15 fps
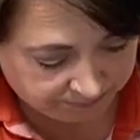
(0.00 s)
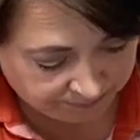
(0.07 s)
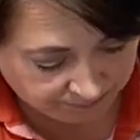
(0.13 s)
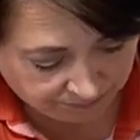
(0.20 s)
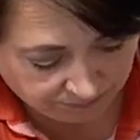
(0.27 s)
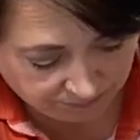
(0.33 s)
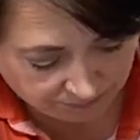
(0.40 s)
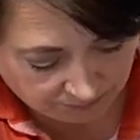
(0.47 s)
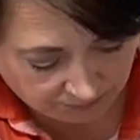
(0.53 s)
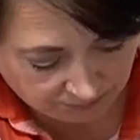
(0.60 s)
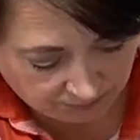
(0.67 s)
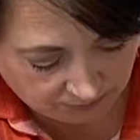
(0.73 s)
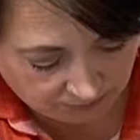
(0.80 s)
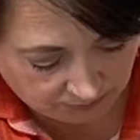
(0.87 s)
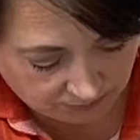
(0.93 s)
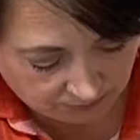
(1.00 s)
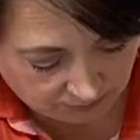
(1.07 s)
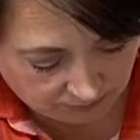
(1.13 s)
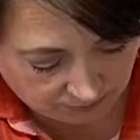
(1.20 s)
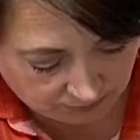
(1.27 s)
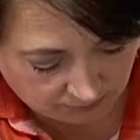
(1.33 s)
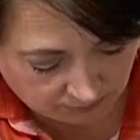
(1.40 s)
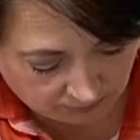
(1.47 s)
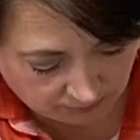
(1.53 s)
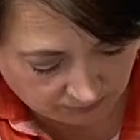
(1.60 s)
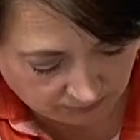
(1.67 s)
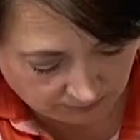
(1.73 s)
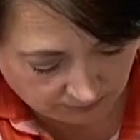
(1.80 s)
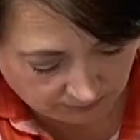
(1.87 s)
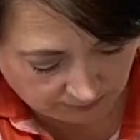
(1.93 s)

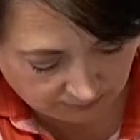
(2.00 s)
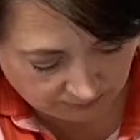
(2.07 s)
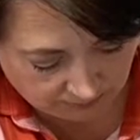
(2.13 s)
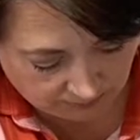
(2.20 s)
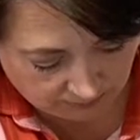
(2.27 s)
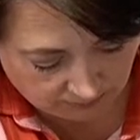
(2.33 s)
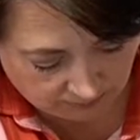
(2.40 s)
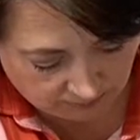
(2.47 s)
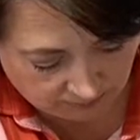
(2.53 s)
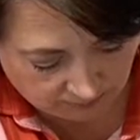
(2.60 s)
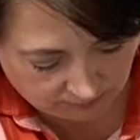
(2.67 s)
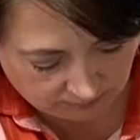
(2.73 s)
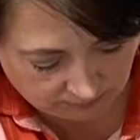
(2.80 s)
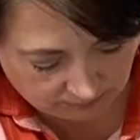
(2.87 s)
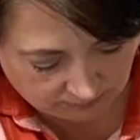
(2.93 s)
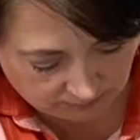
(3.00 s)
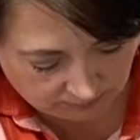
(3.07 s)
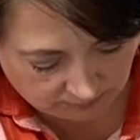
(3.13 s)
[no speech]